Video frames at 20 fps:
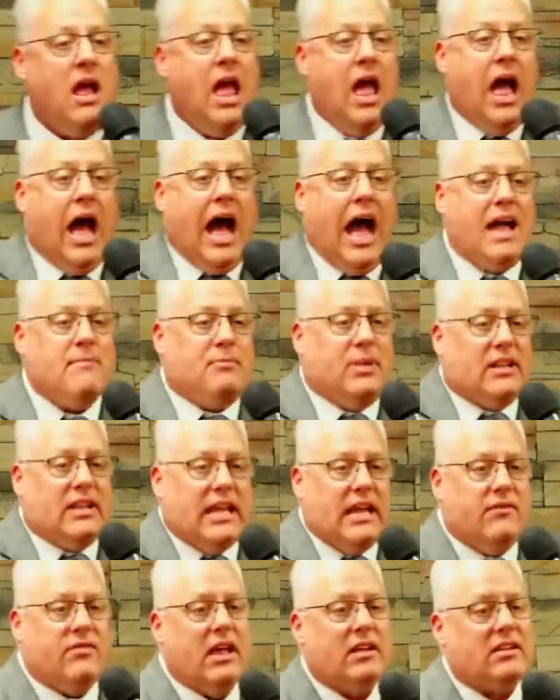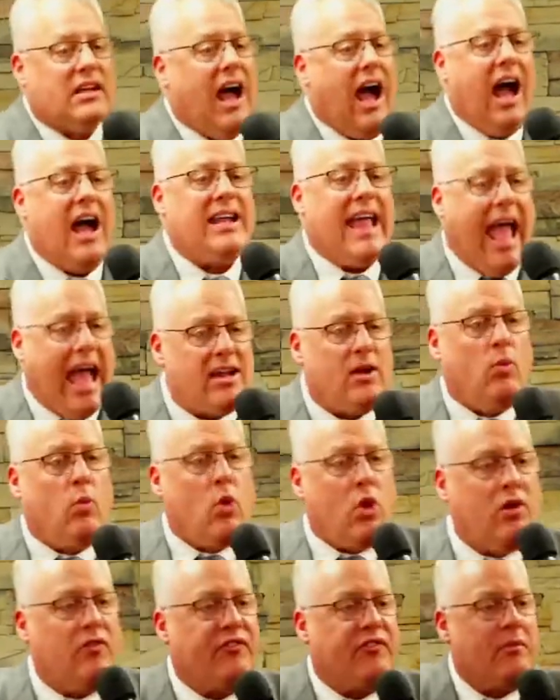I believed that God had a
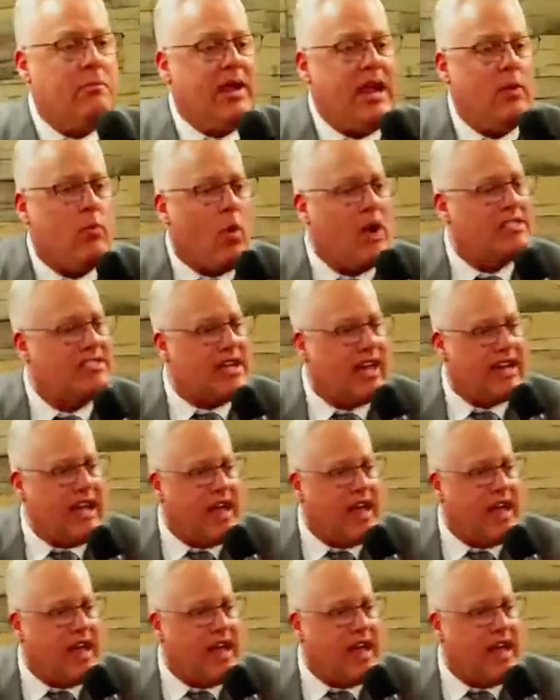word for me once I got